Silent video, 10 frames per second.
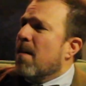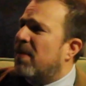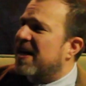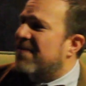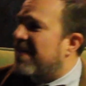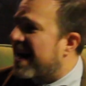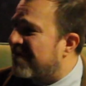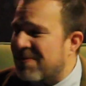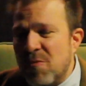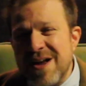But if
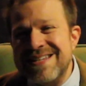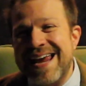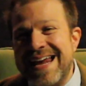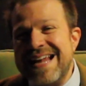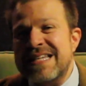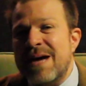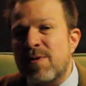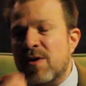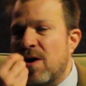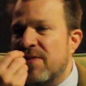it was any type
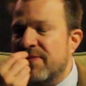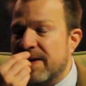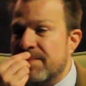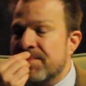of coffee,